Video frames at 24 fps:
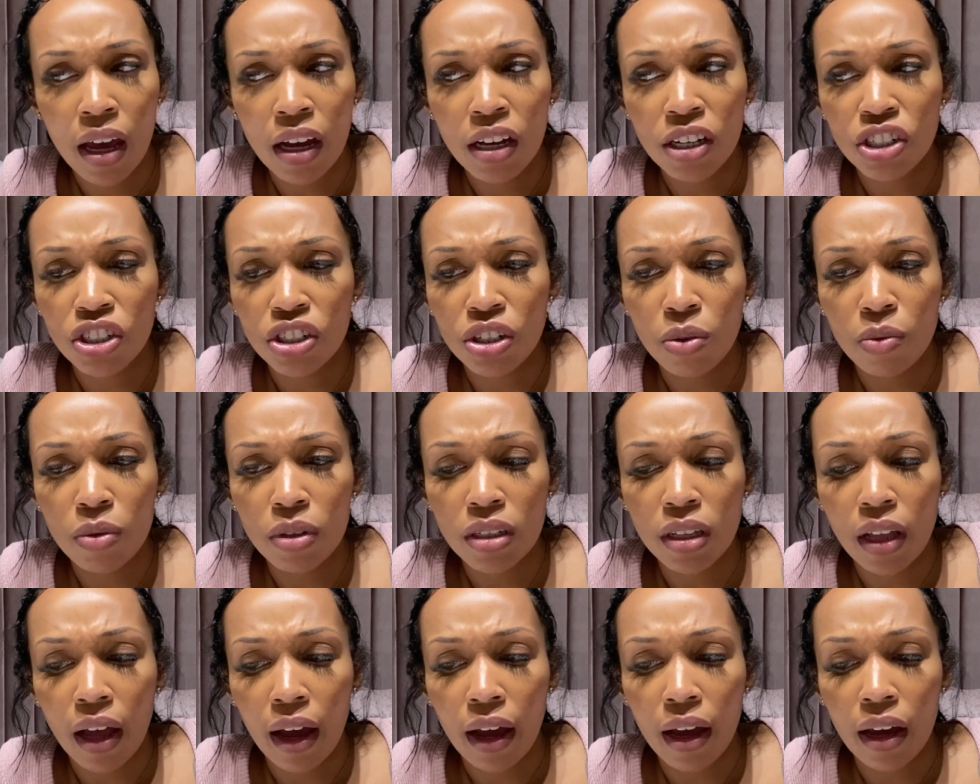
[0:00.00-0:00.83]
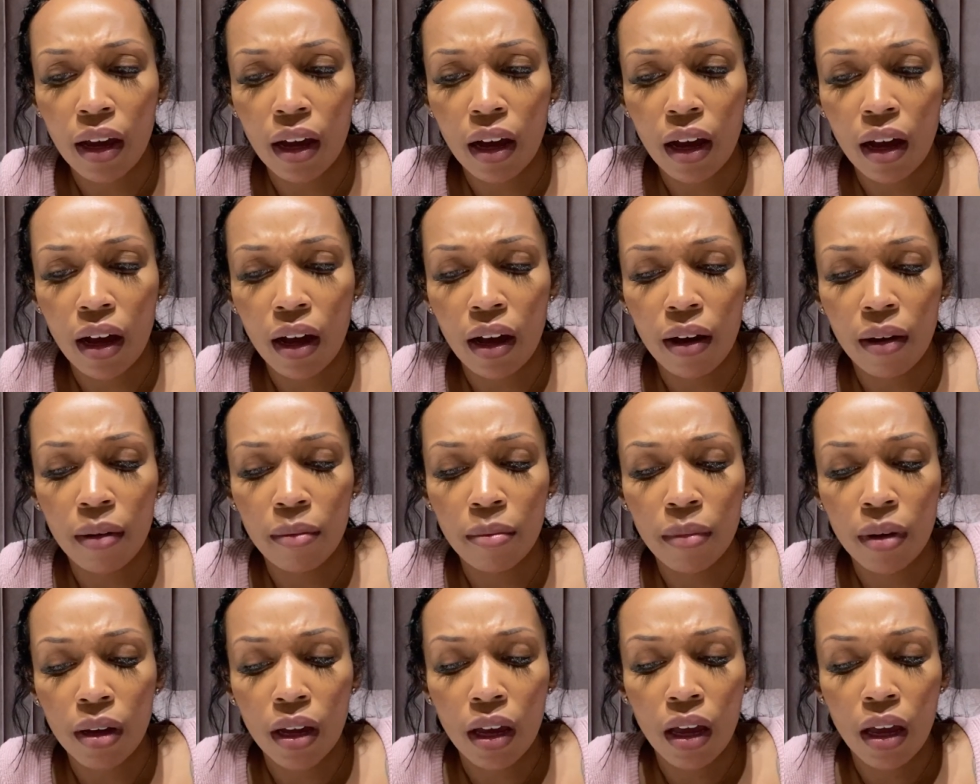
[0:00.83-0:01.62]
She was like, no,